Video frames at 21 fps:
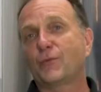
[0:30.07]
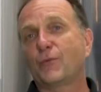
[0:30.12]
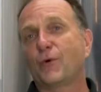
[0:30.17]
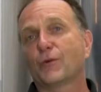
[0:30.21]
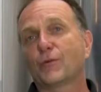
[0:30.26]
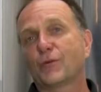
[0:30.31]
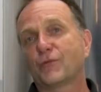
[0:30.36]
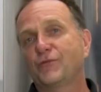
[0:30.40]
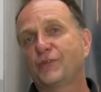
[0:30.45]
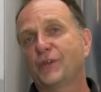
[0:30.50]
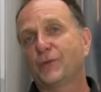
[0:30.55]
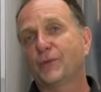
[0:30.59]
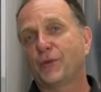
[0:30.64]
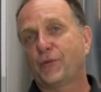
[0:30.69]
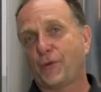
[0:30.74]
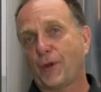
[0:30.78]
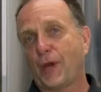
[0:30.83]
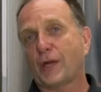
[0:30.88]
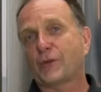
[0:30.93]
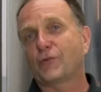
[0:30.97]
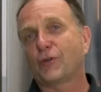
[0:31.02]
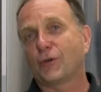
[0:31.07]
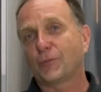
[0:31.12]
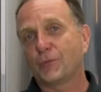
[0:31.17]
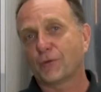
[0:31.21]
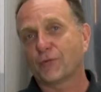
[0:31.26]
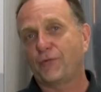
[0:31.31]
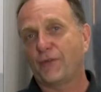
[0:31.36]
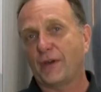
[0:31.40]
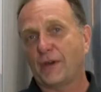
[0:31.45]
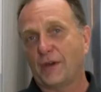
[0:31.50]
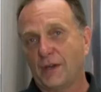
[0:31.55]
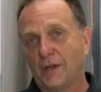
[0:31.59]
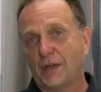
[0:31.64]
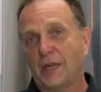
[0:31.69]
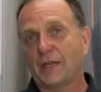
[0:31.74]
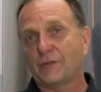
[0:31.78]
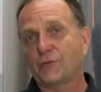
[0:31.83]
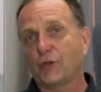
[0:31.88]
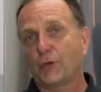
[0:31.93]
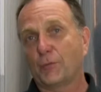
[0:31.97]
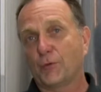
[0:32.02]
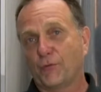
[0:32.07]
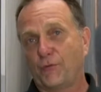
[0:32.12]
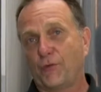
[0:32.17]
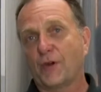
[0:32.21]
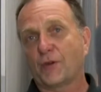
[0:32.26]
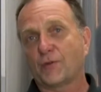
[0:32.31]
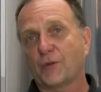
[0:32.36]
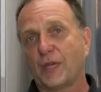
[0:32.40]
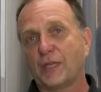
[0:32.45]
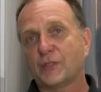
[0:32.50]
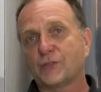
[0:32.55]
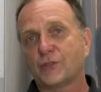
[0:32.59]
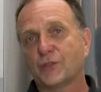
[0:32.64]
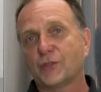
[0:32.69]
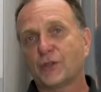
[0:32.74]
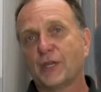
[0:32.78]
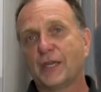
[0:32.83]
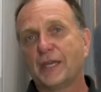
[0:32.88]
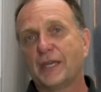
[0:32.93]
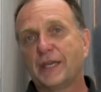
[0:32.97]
wonderfully with their October fundraiser.